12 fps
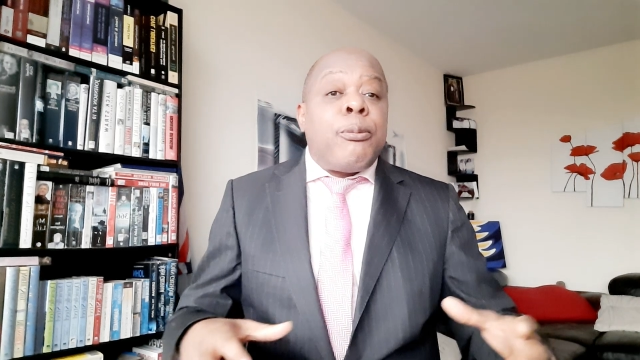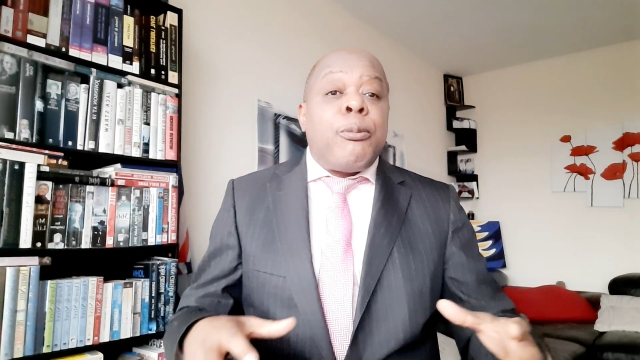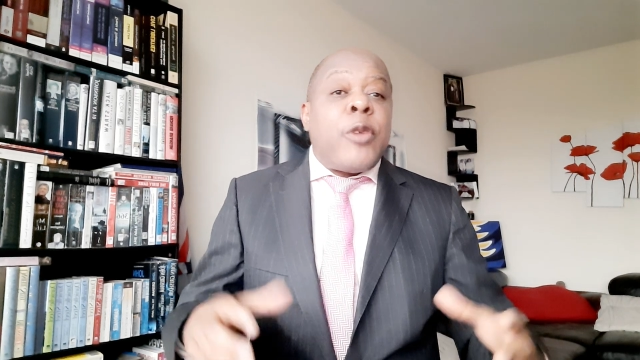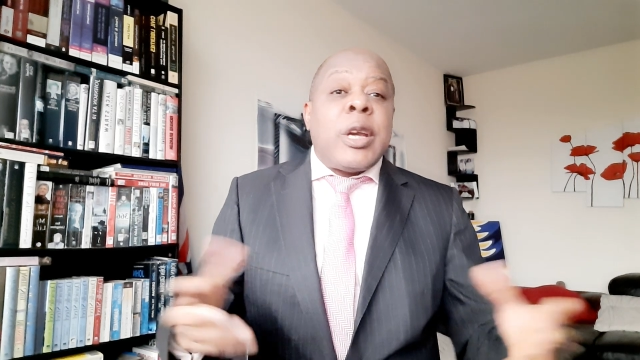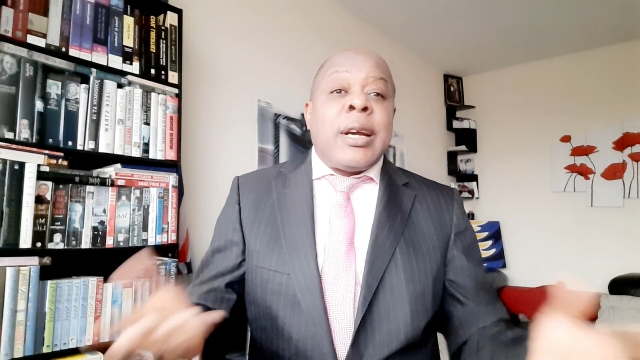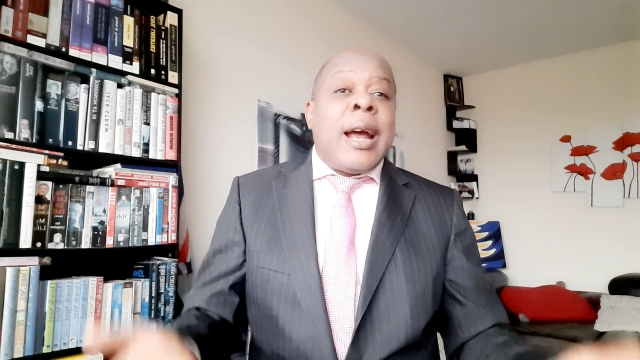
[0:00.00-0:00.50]

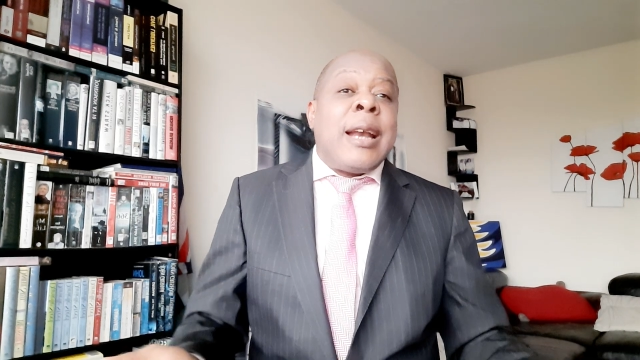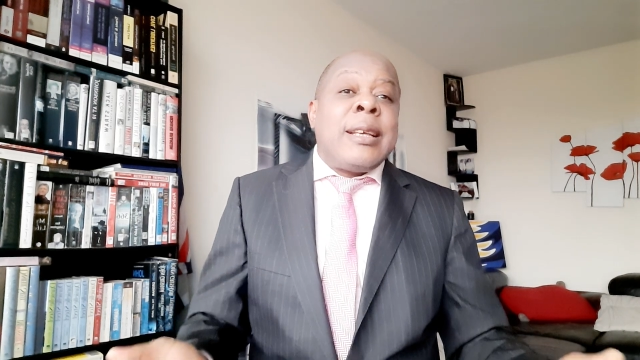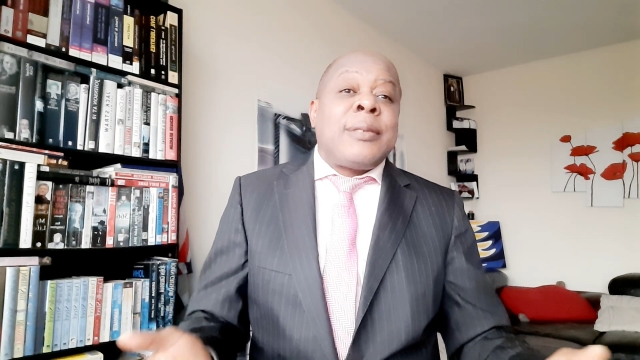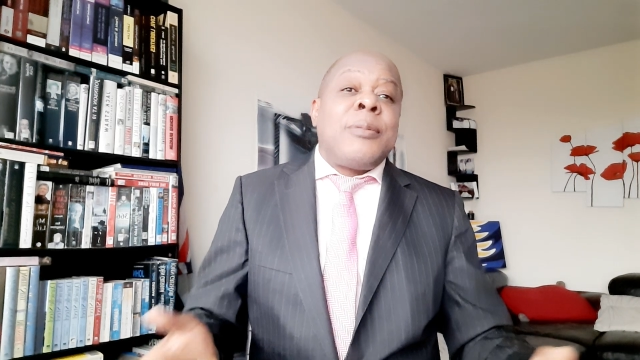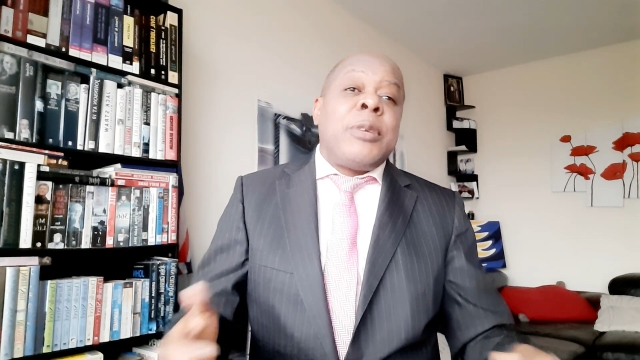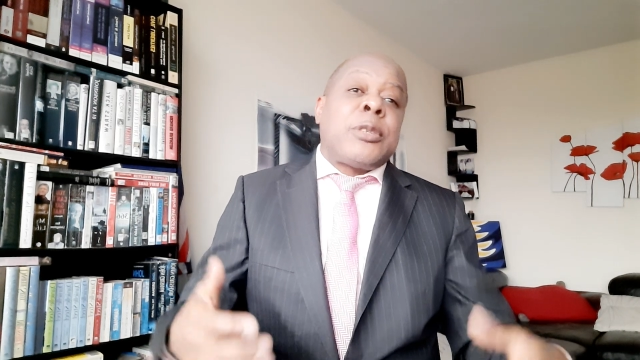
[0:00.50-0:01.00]

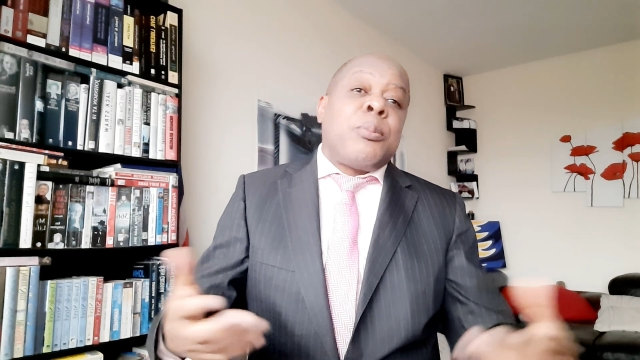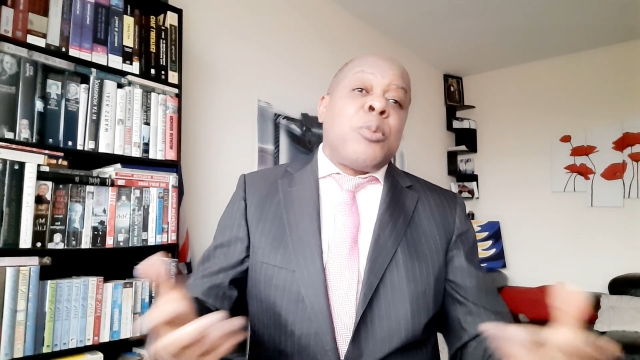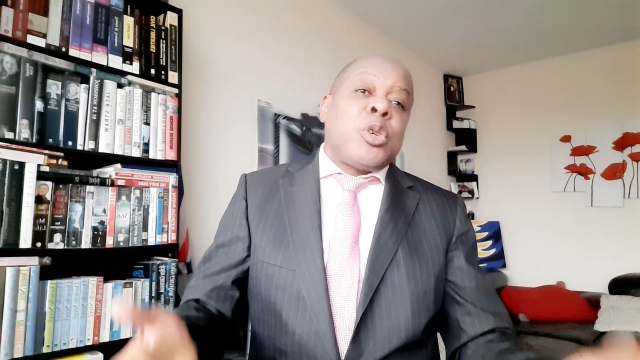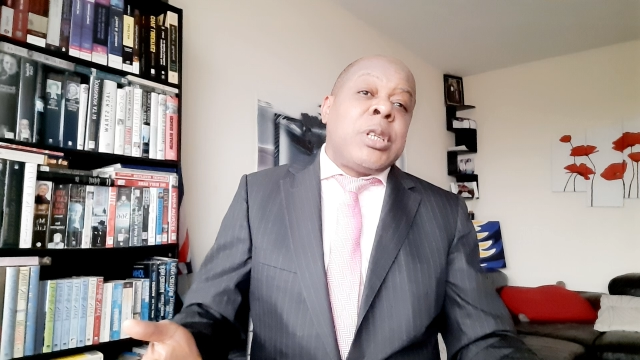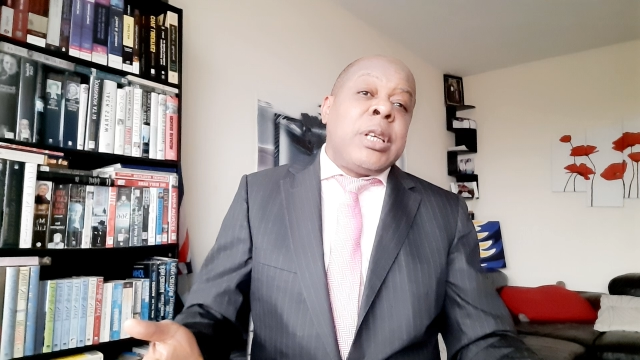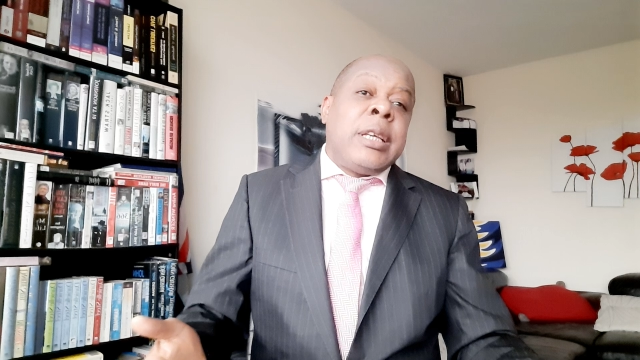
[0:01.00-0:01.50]
Federalism is
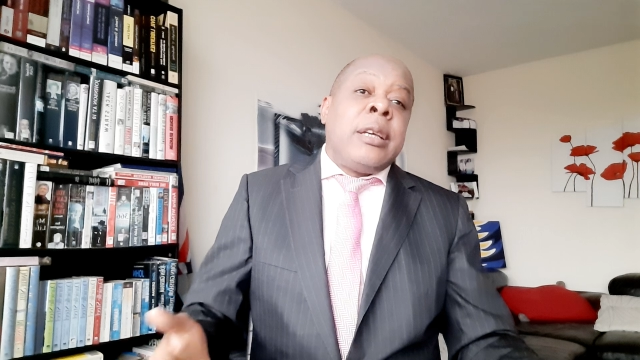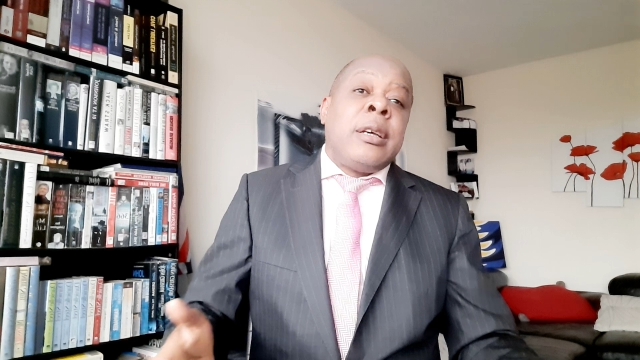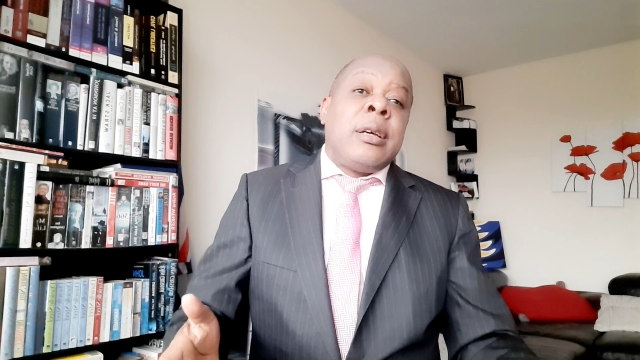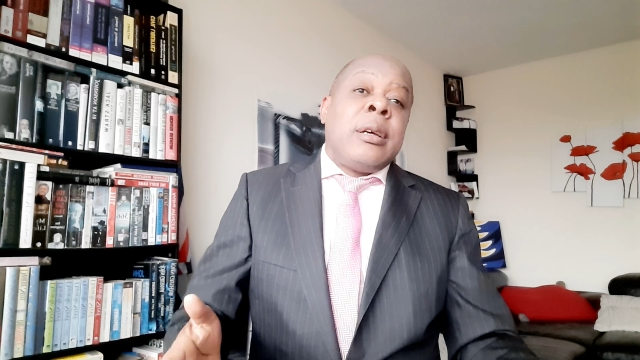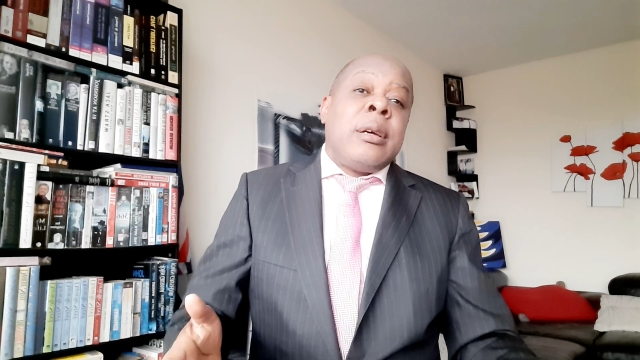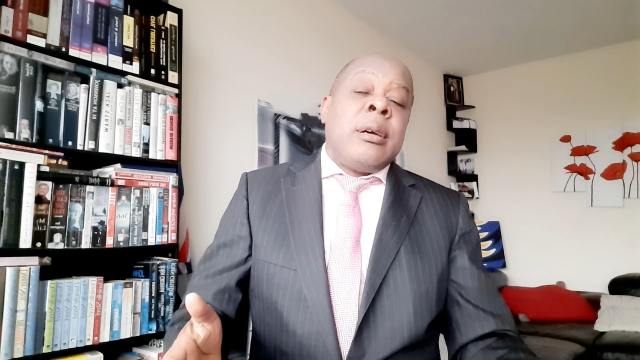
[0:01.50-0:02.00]
mostly
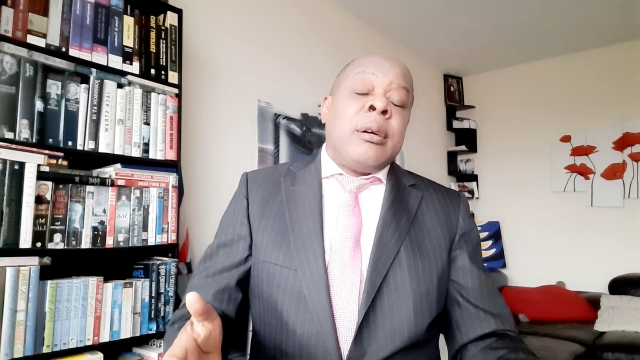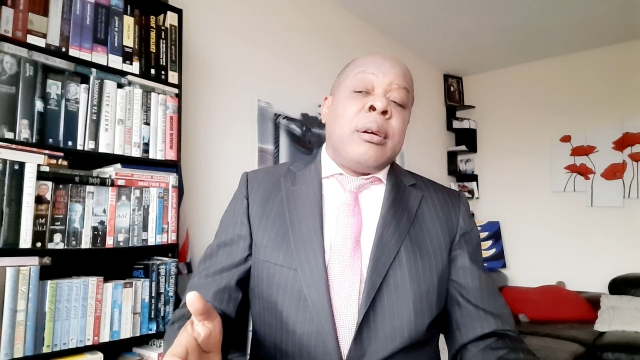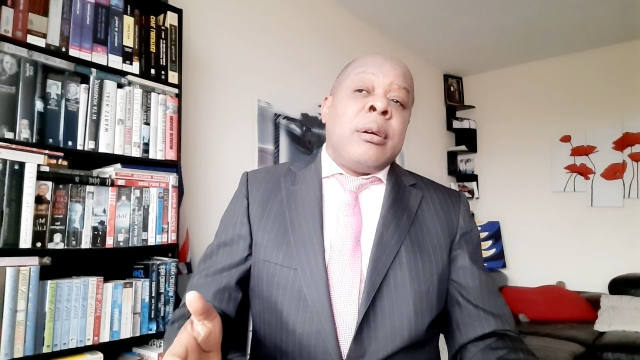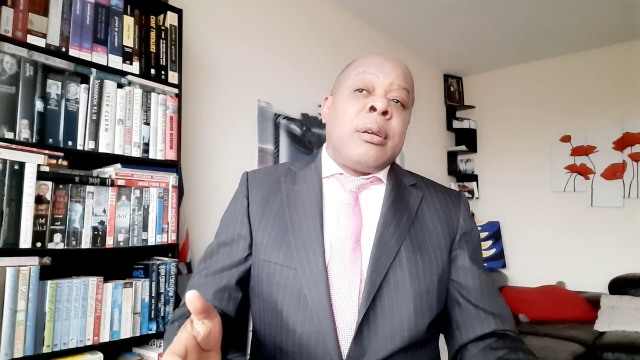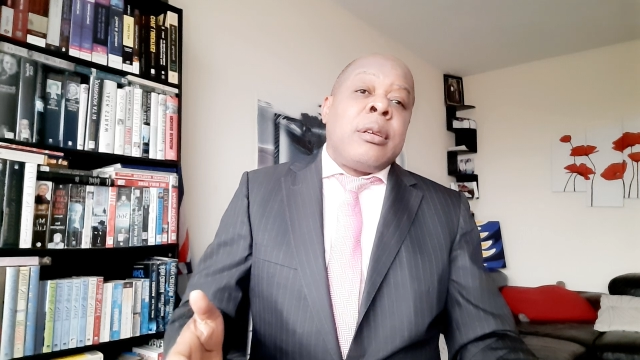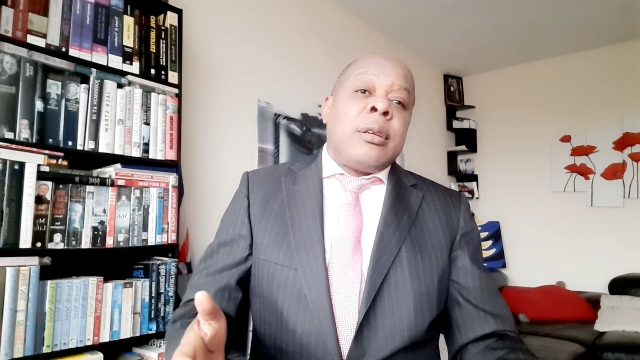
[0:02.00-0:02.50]

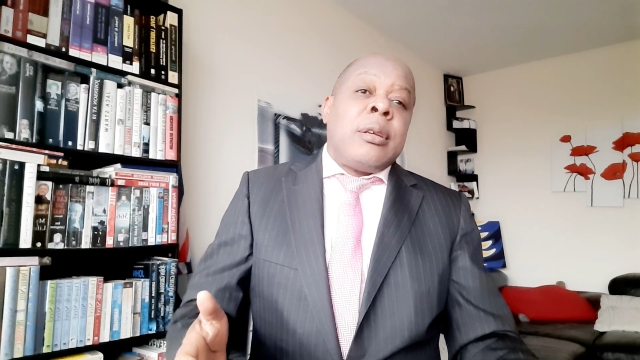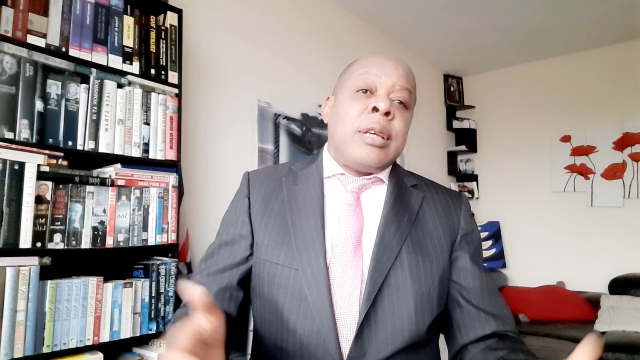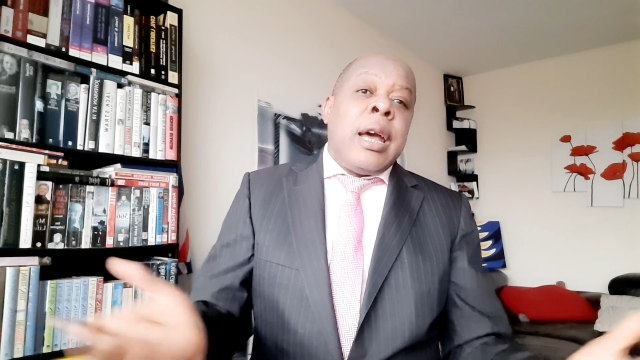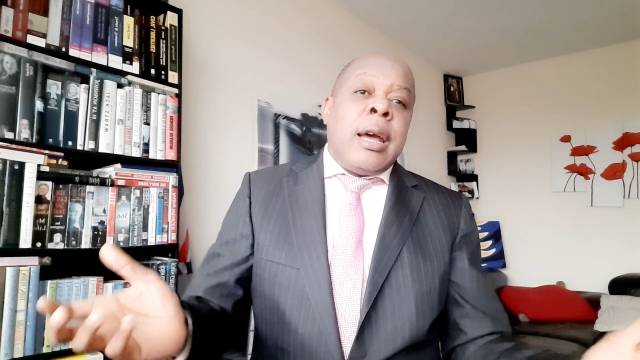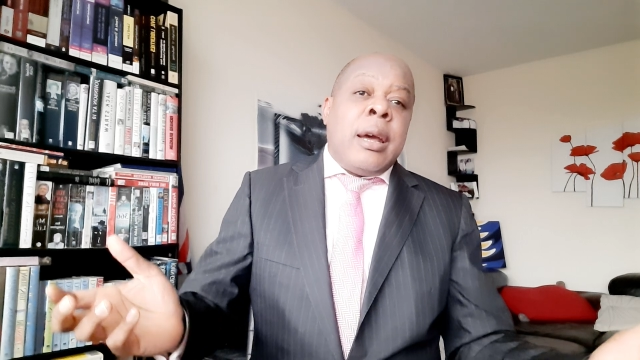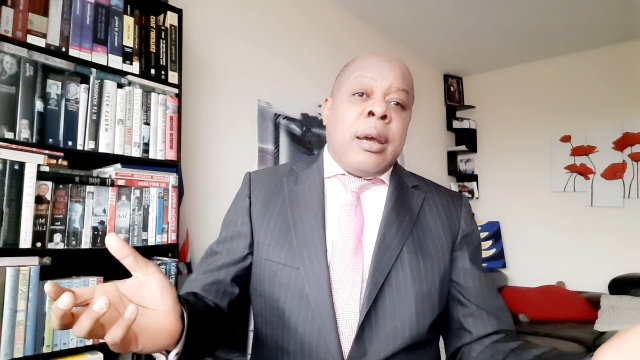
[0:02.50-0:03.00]

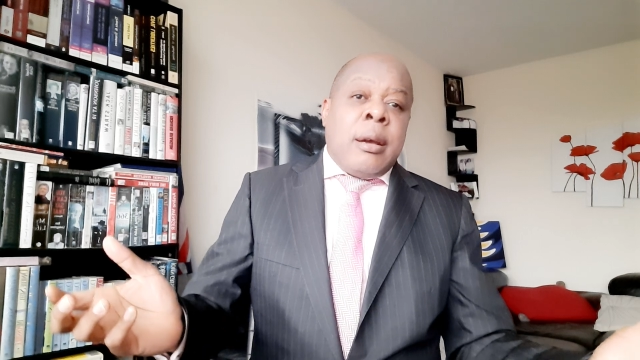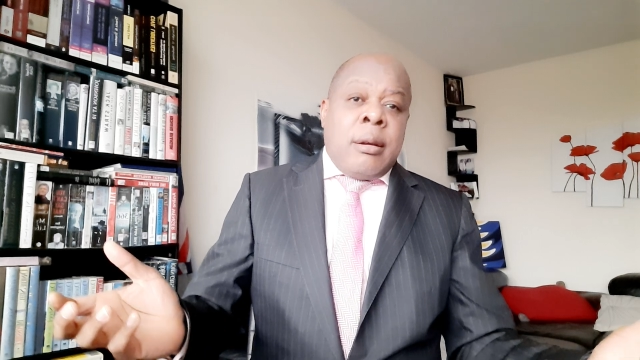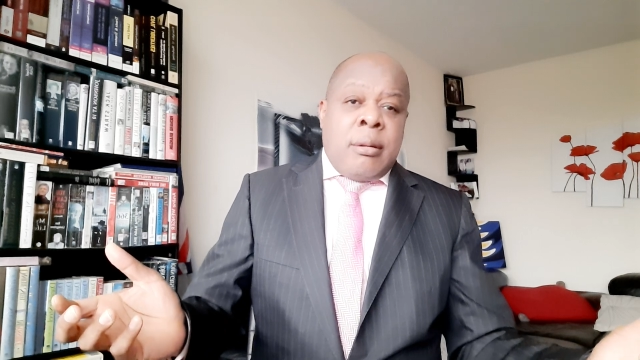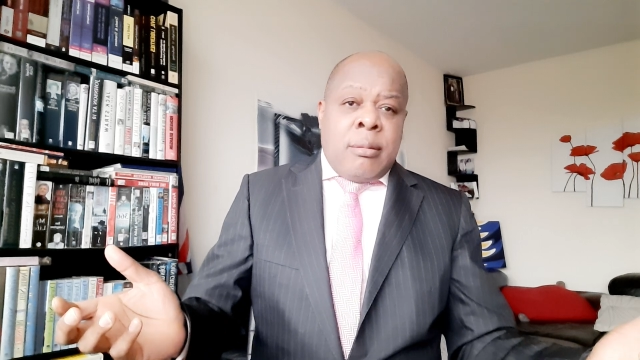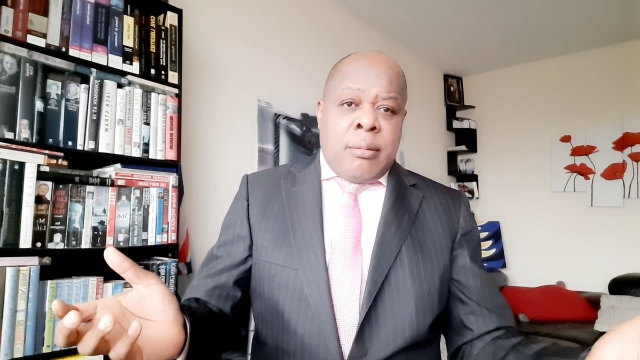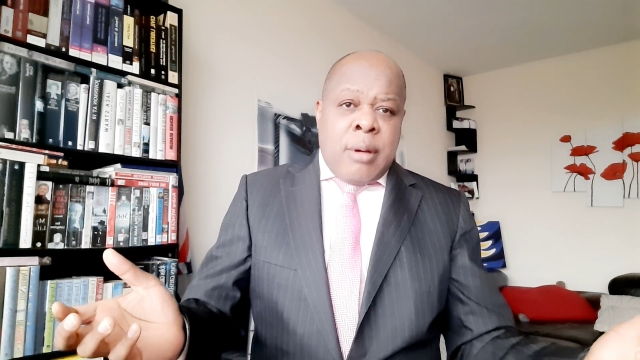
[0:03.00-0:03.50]
the,